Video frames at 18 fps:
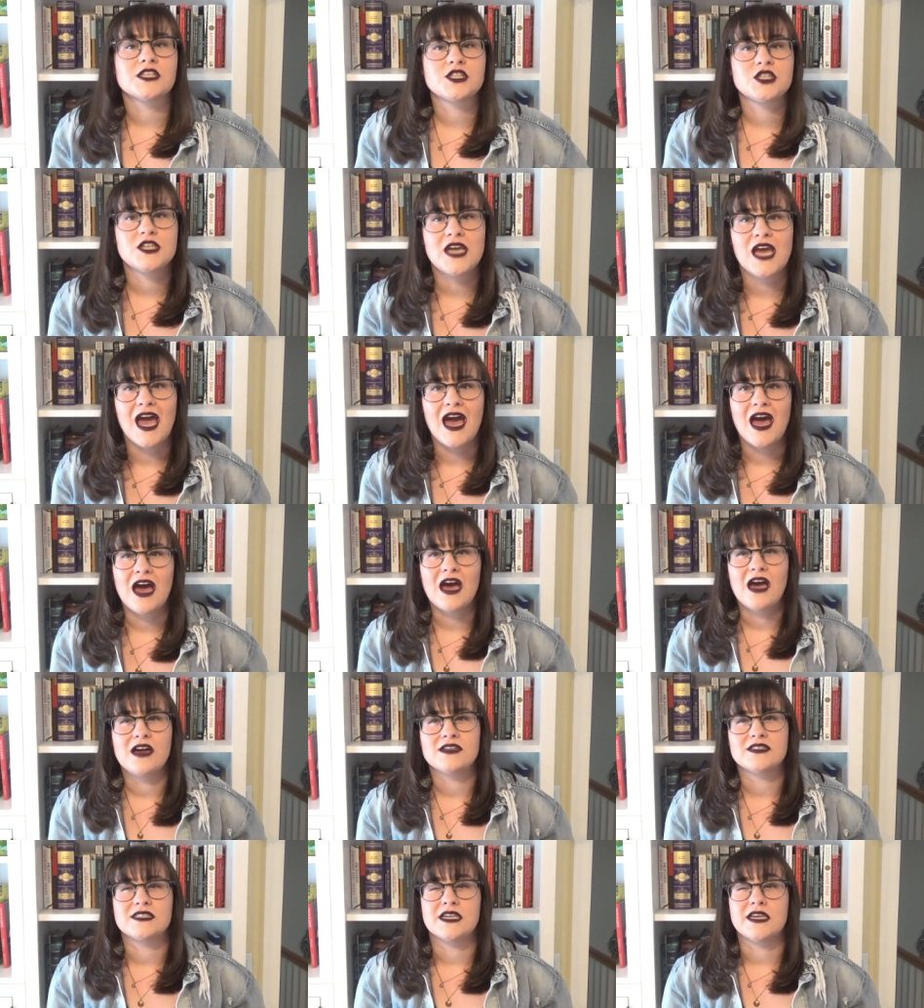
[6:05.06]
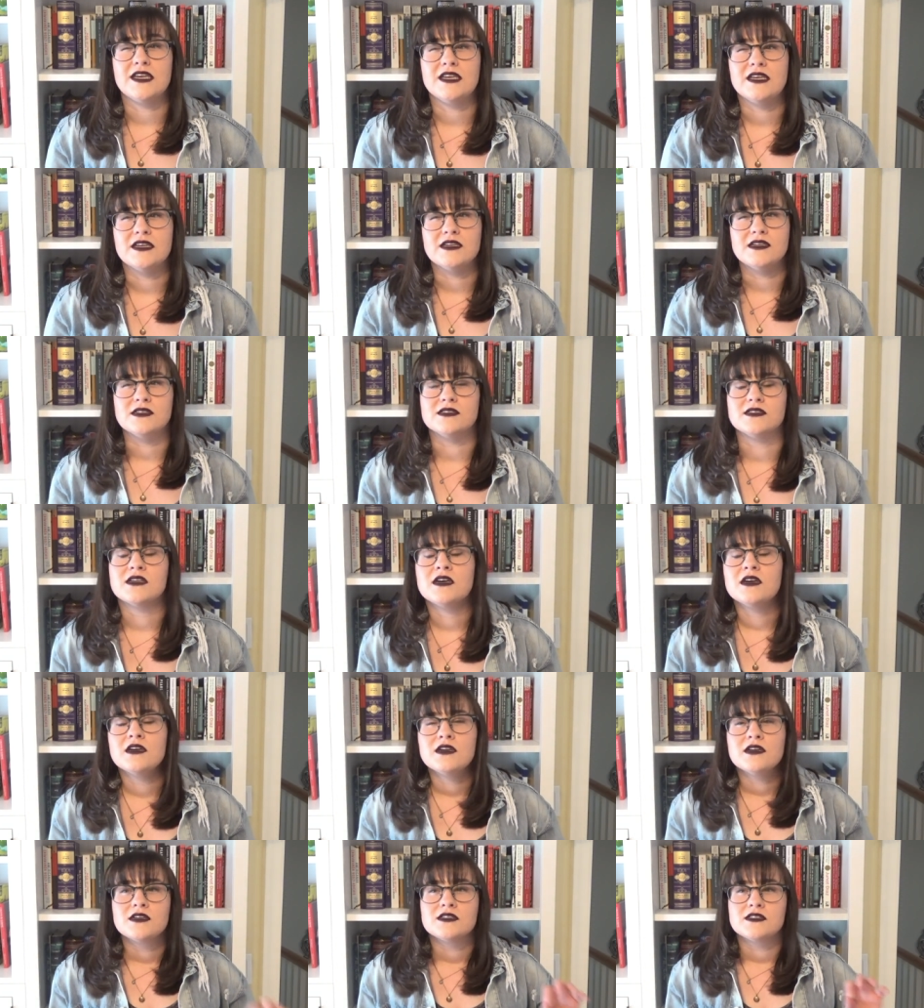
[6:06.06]
that she has is
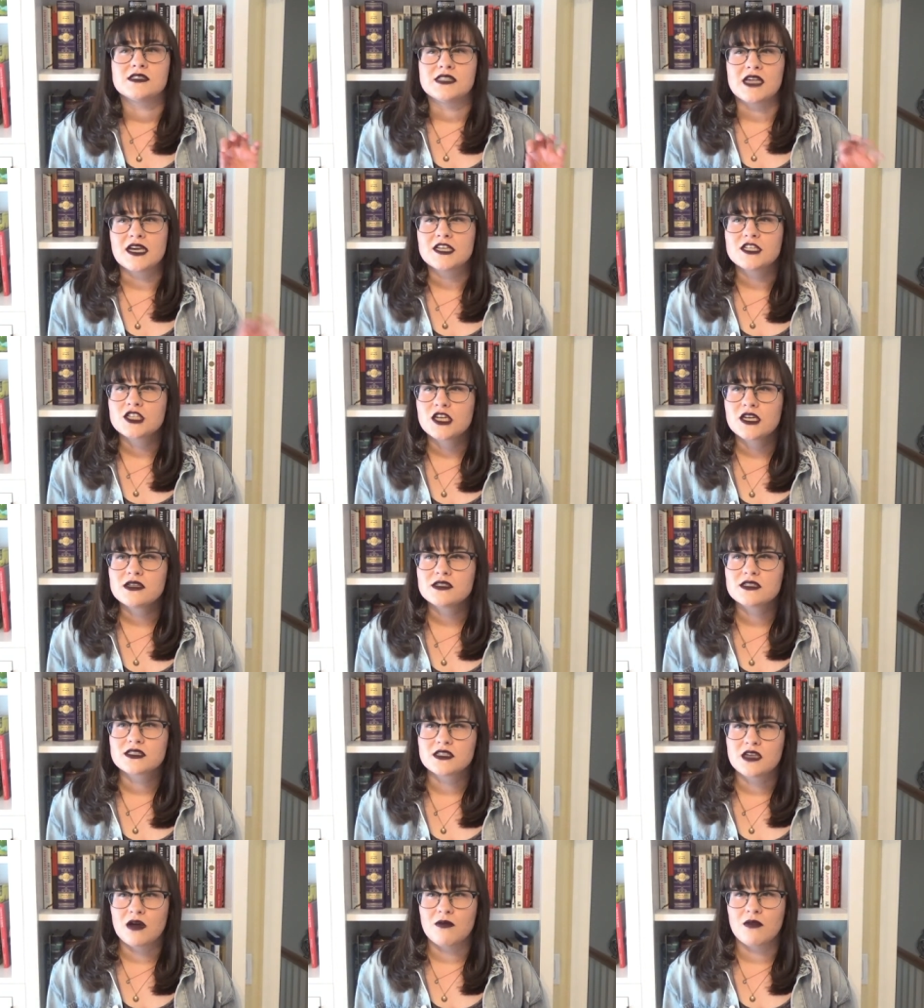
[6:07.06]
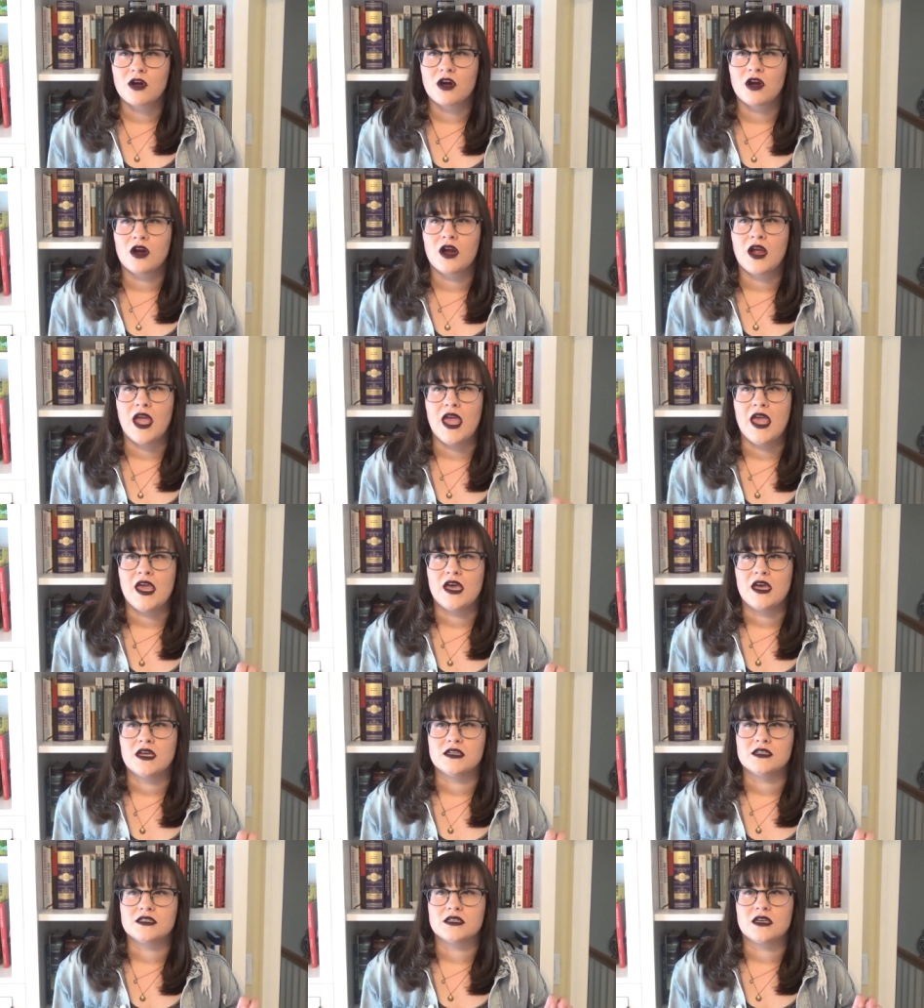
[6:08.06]
Second Chance Summer
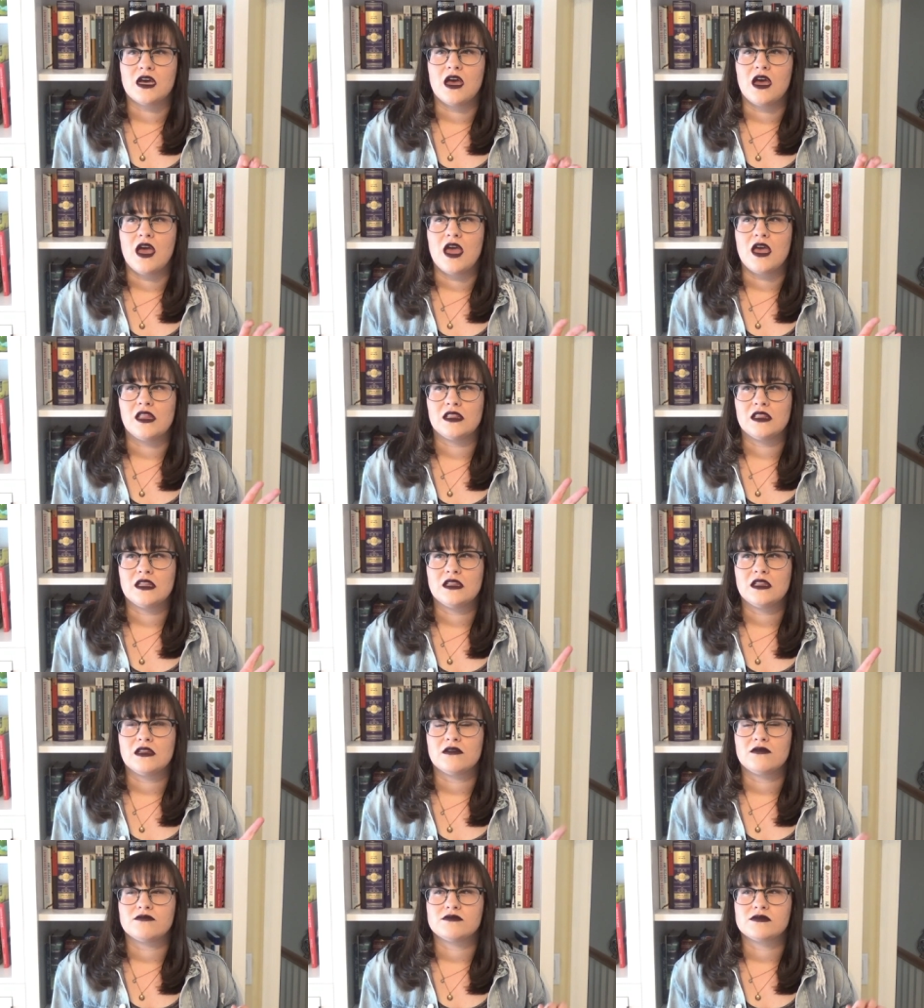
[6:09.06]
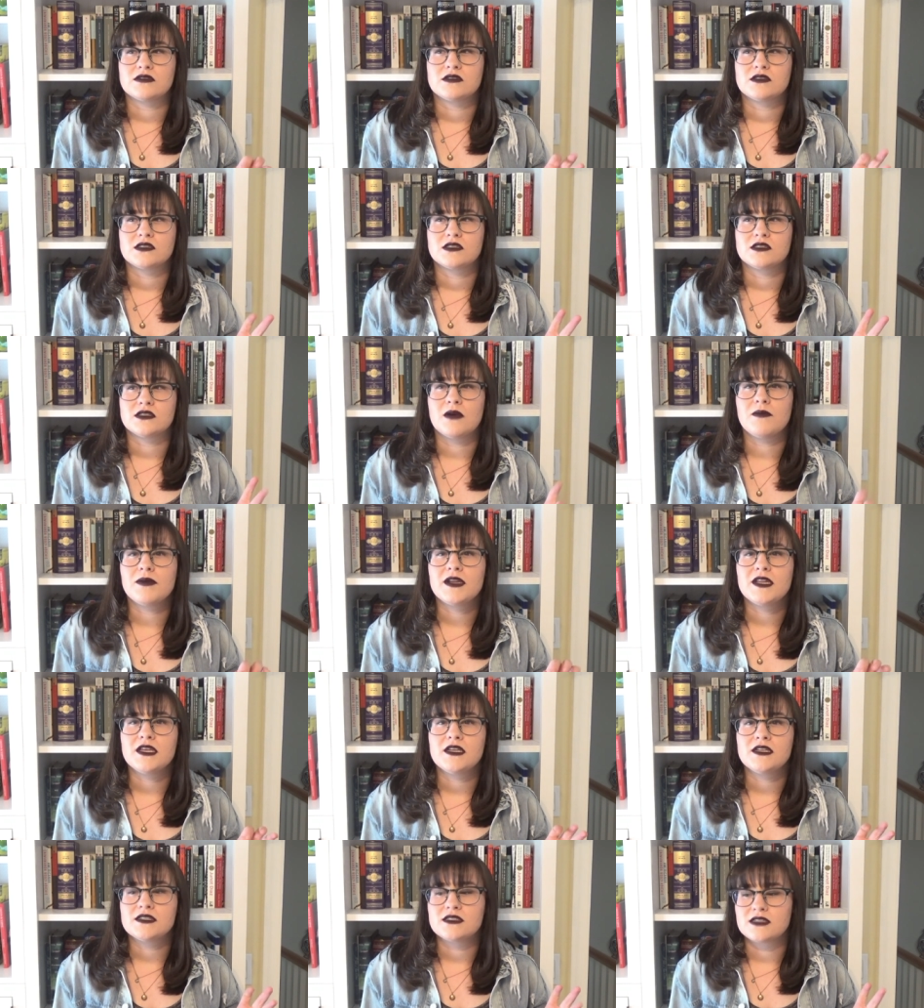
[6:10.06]
and
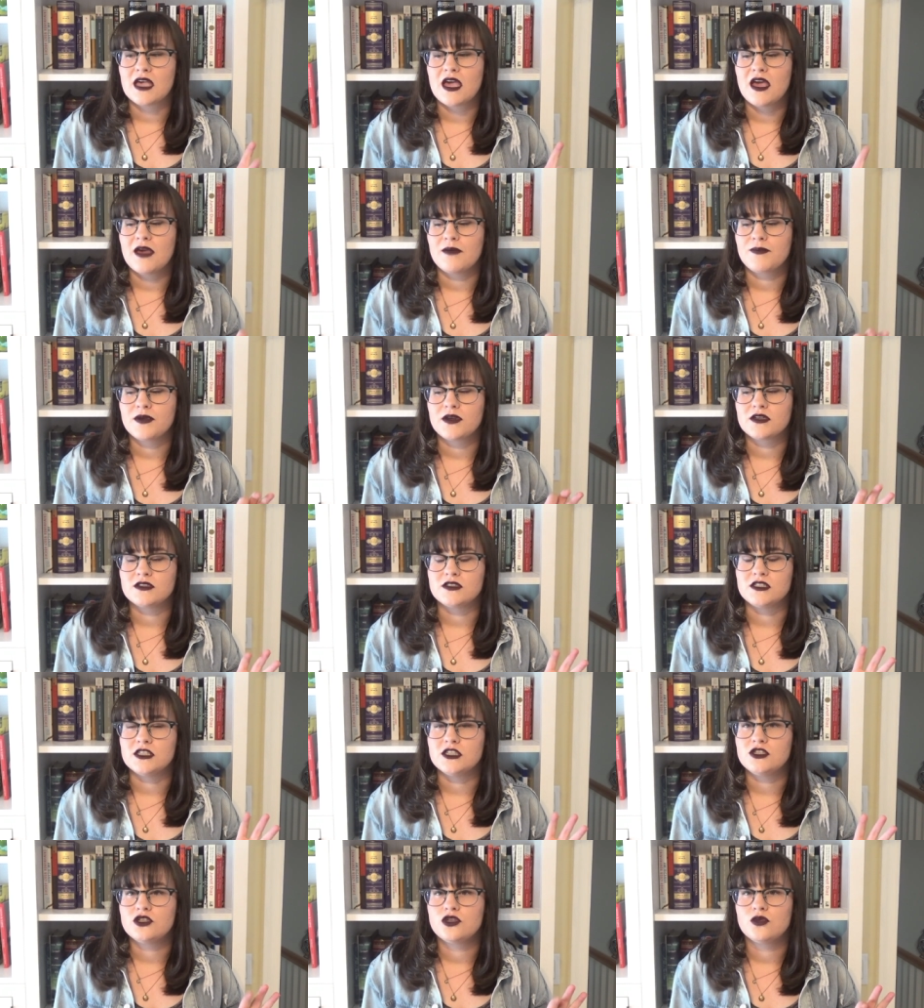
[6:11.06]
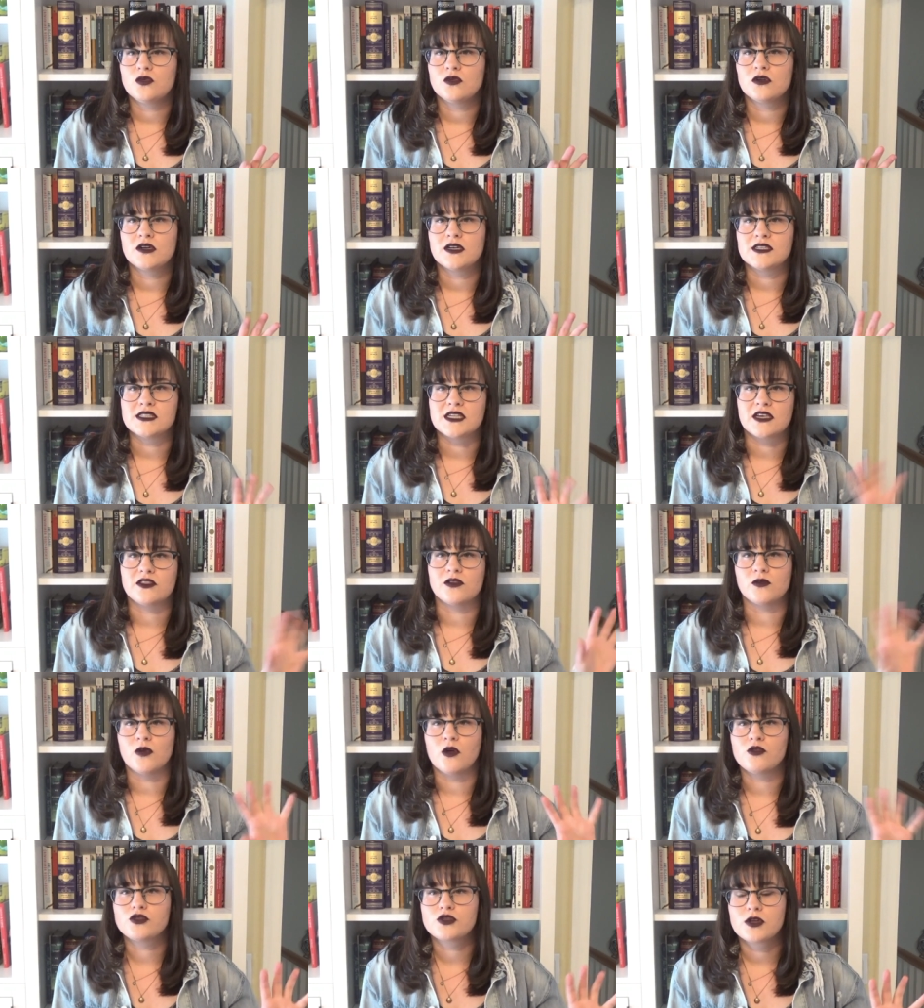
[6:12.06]
somebody's epic detour it's like the
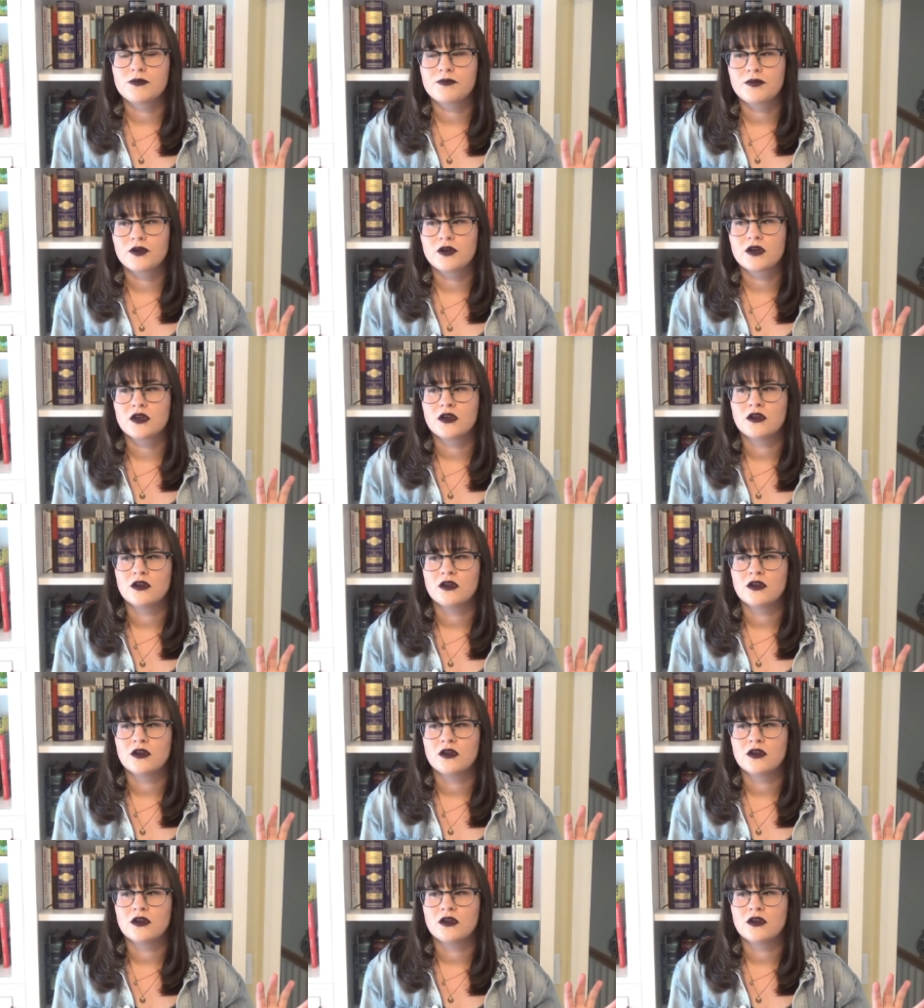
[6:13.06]
road trip book